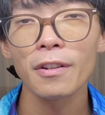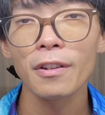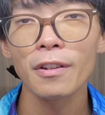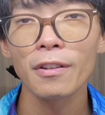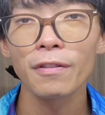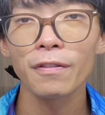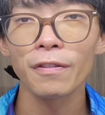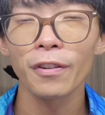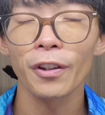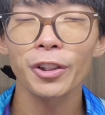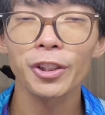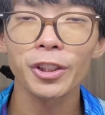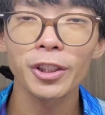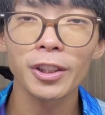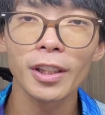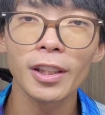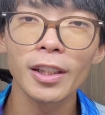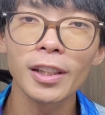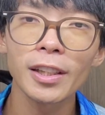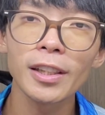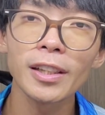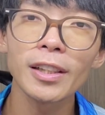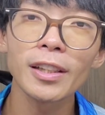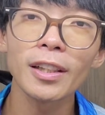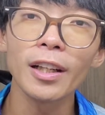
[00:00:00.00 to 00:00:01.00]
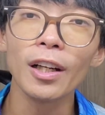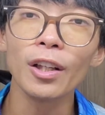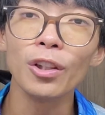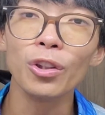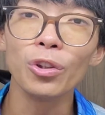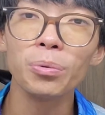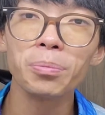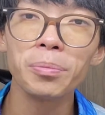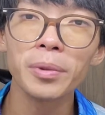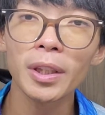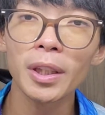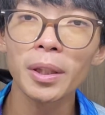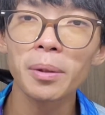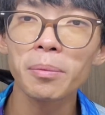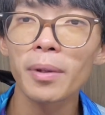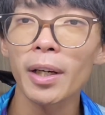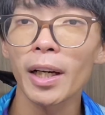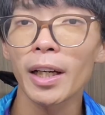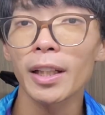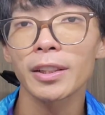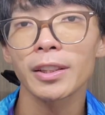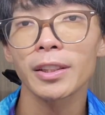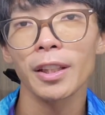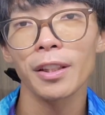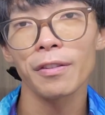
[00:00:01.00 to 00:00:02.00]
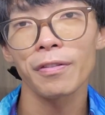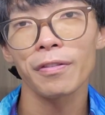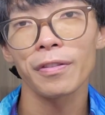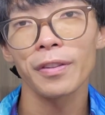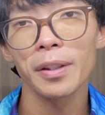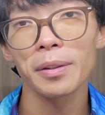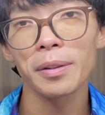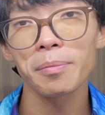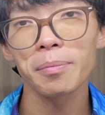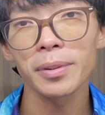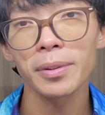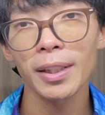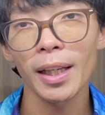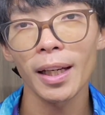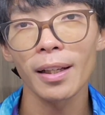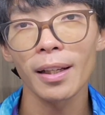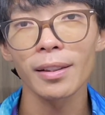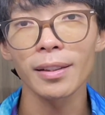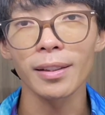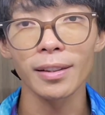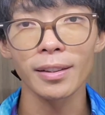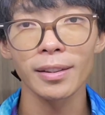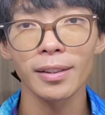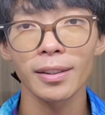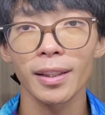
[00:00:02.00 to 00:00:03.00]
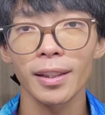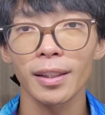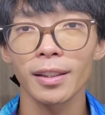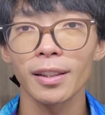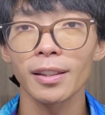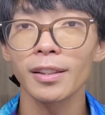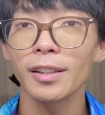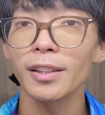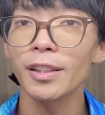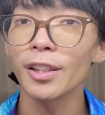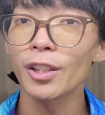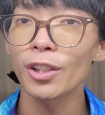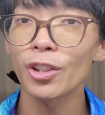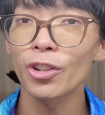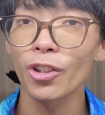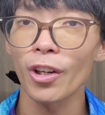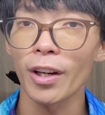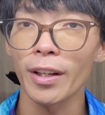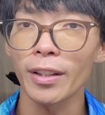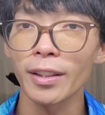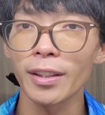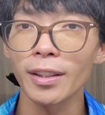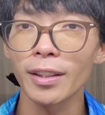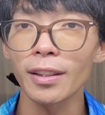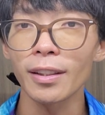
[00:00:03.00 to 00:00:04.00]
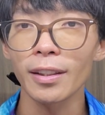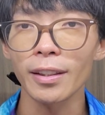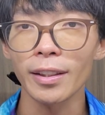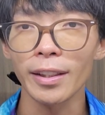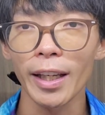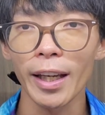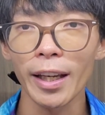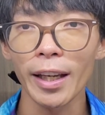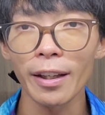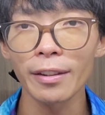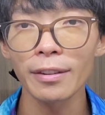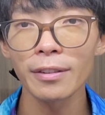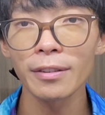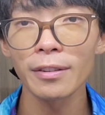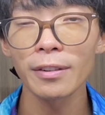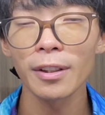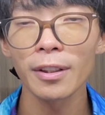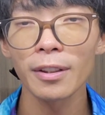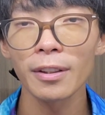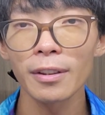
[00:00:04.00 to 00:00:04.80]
Fortunately, aluminum as a frame set is suddenly trending again